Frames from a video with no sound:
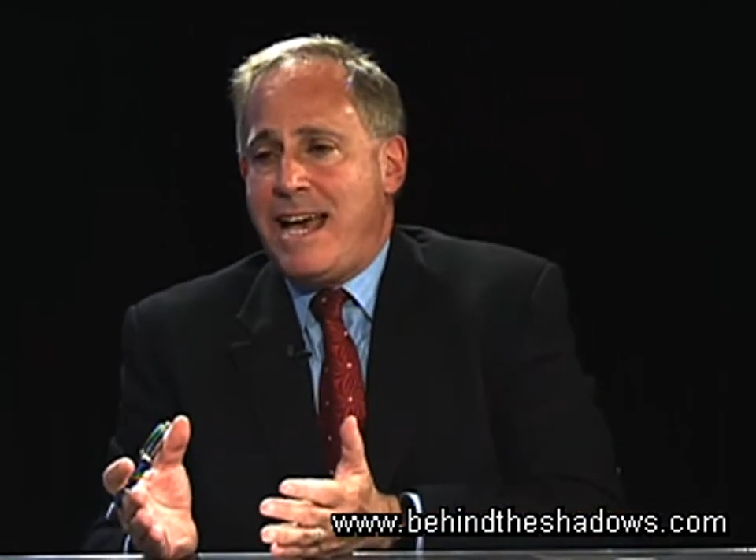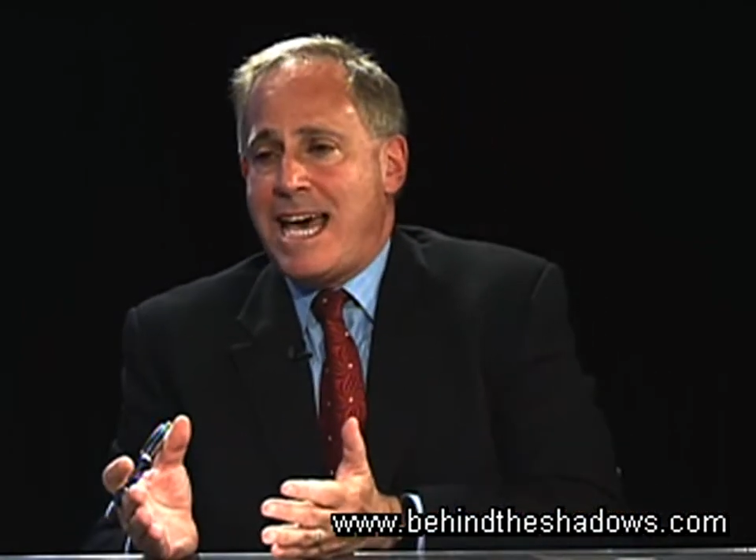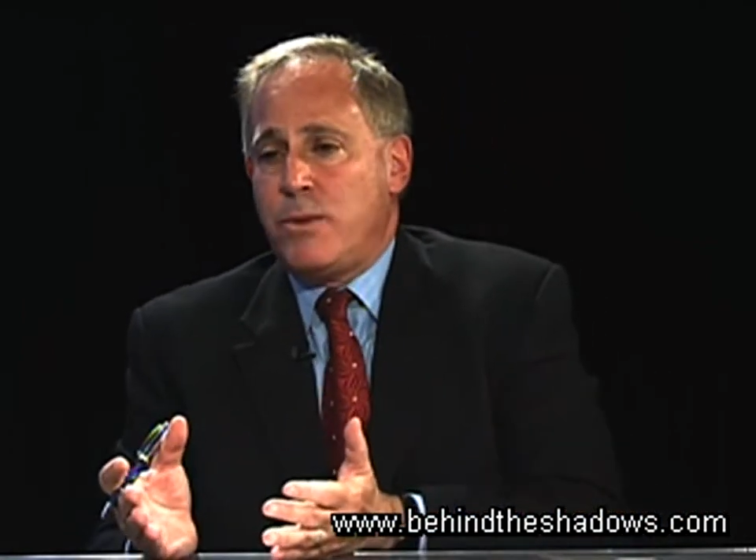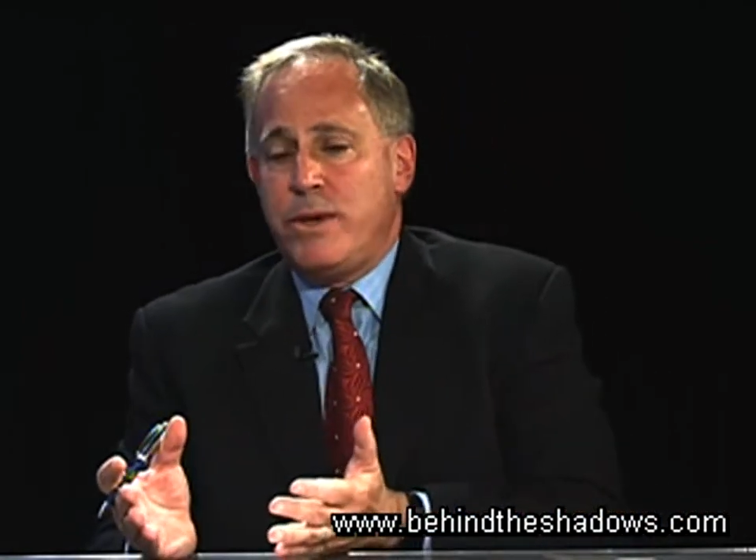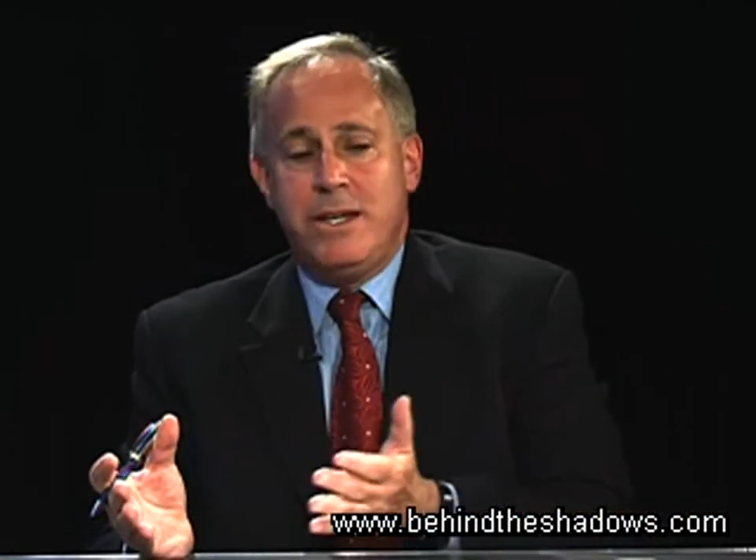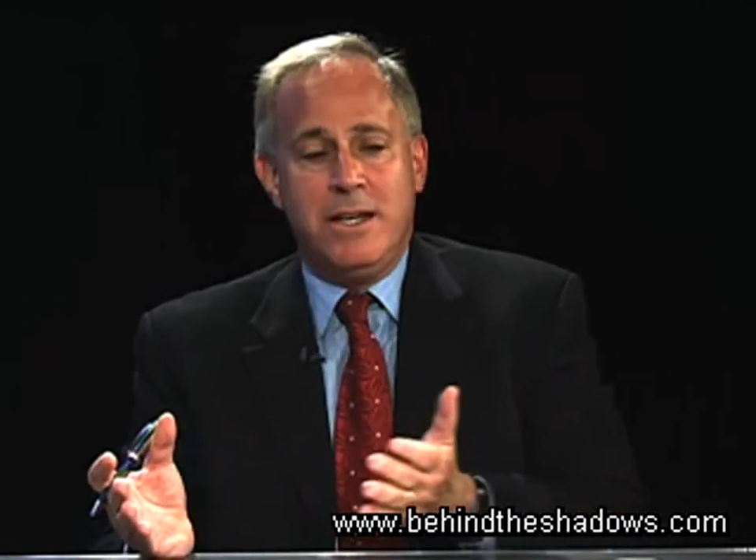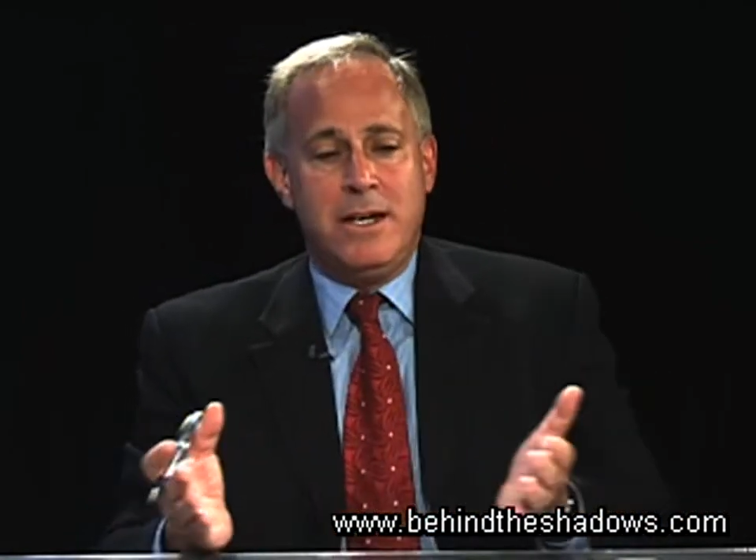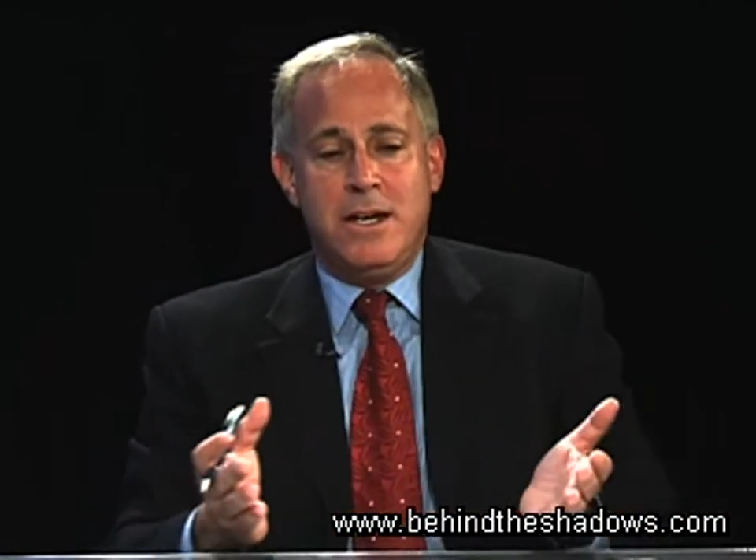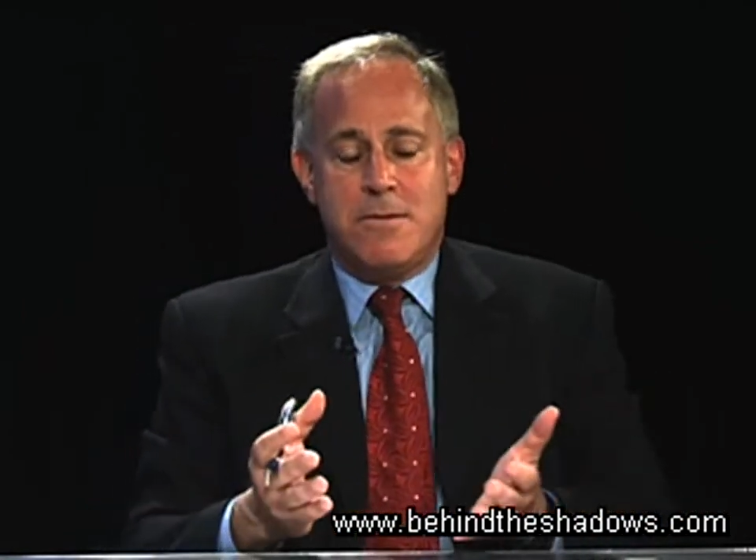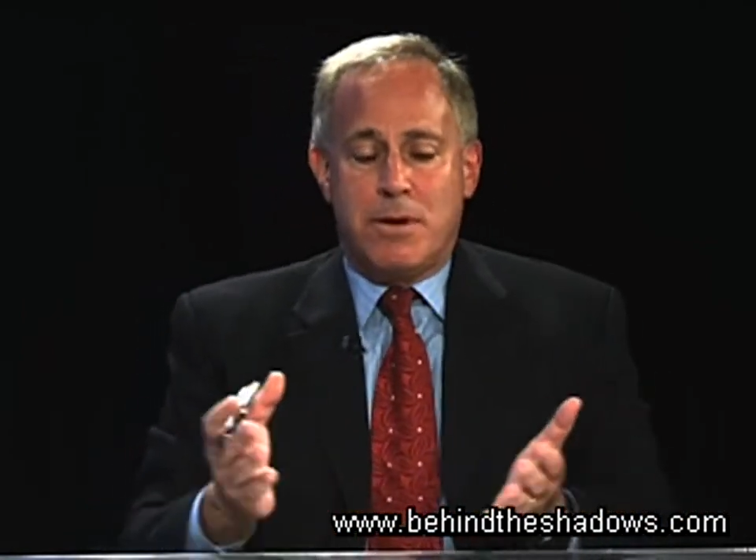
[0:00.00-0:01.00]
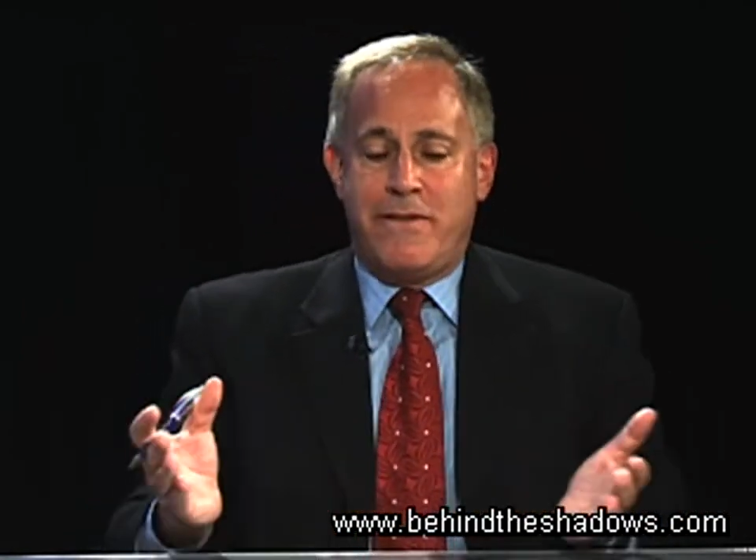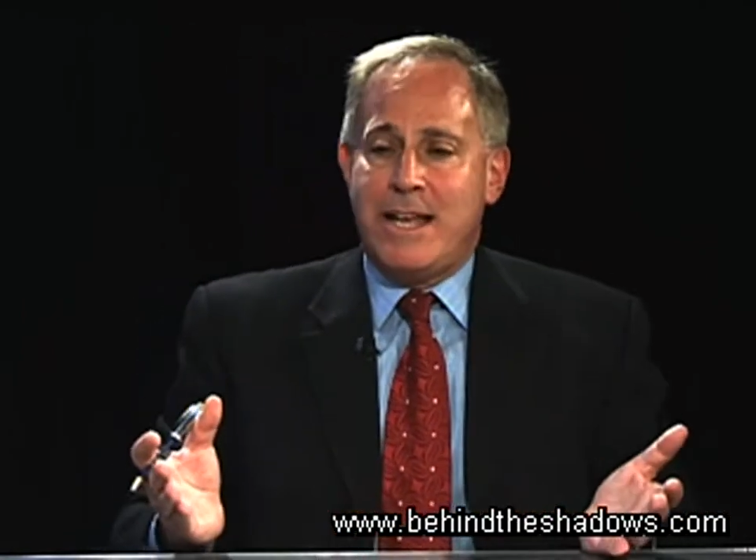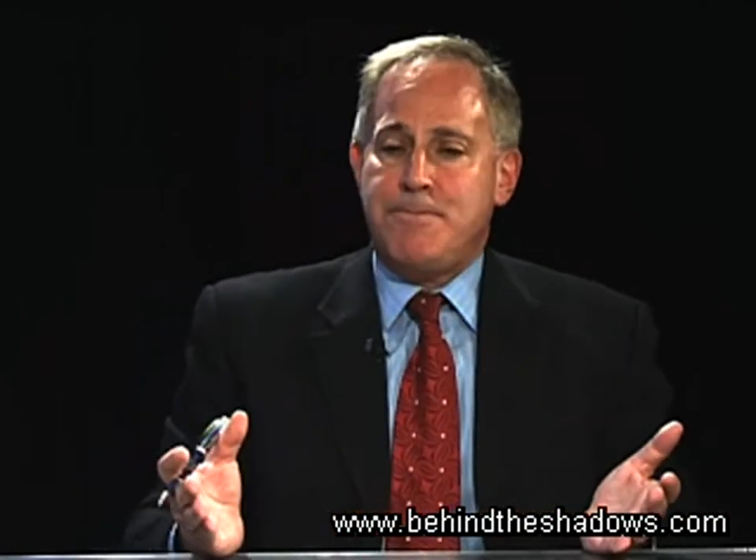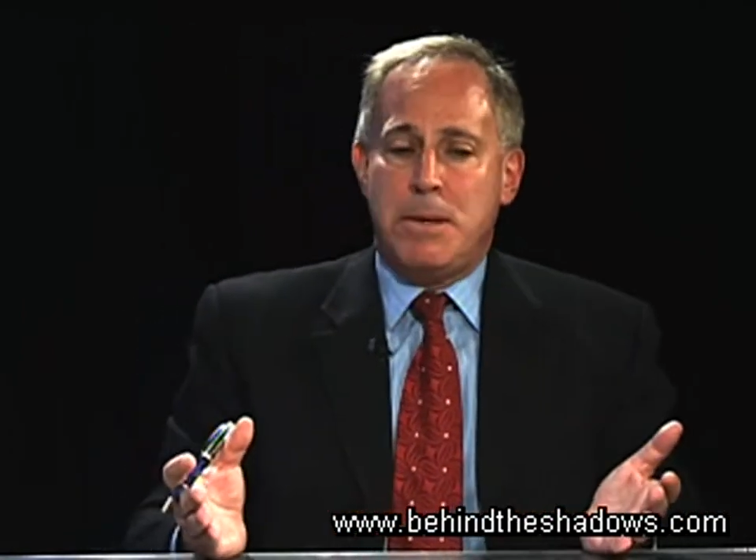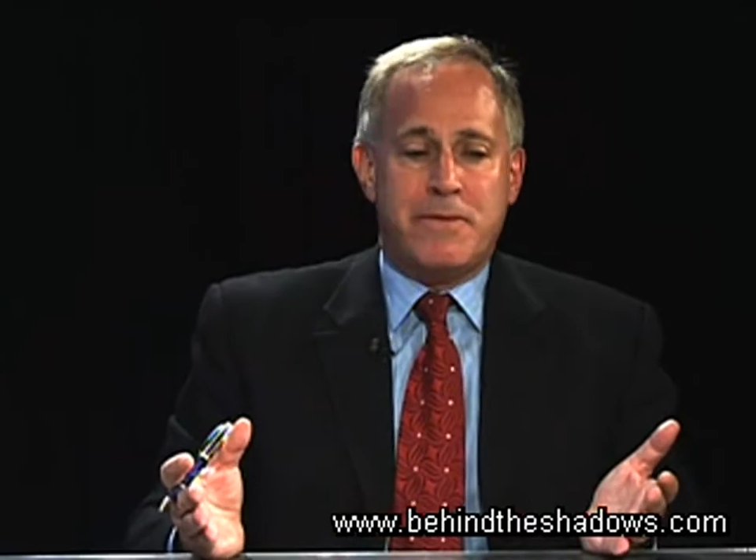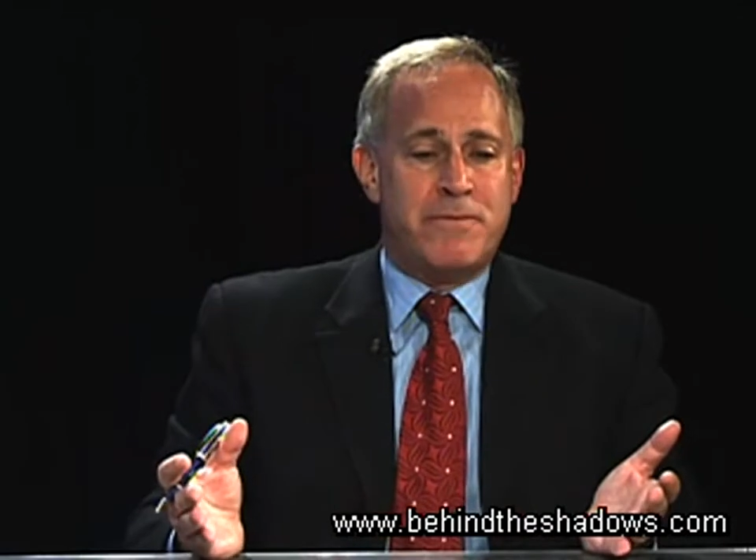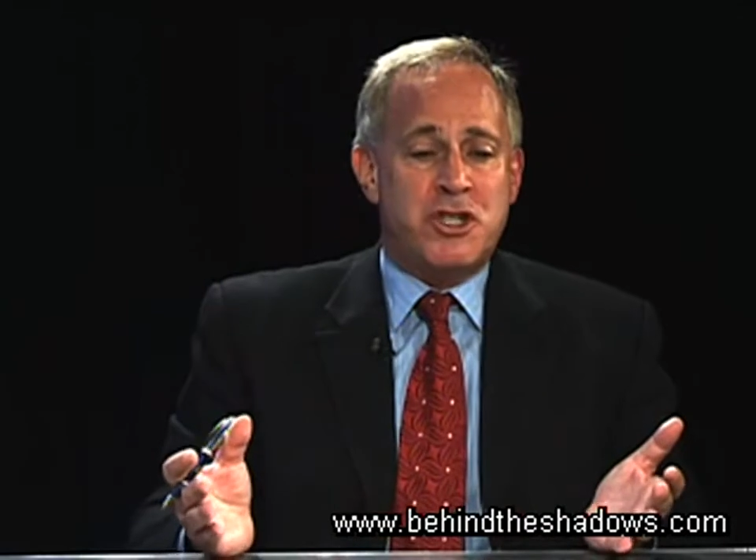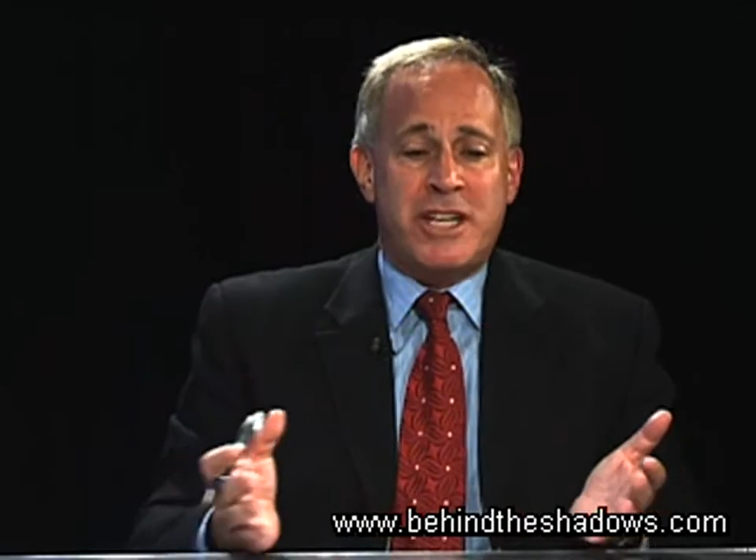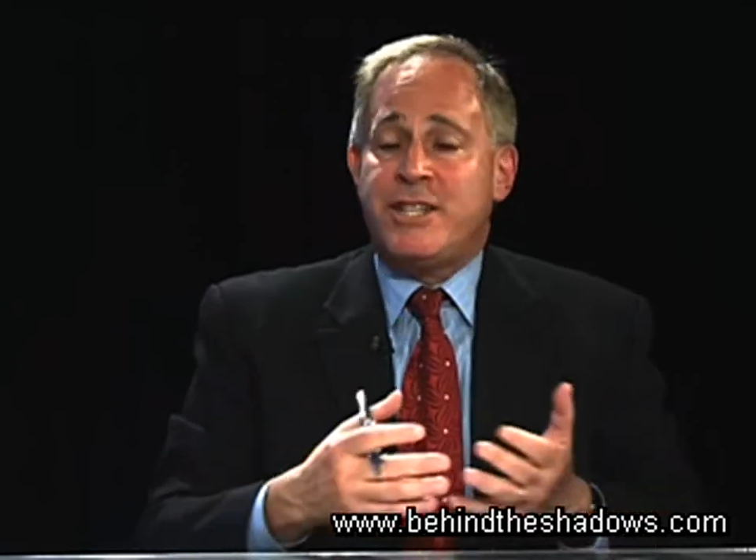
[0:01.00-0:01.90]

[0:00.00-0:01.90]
How do we prevent people from just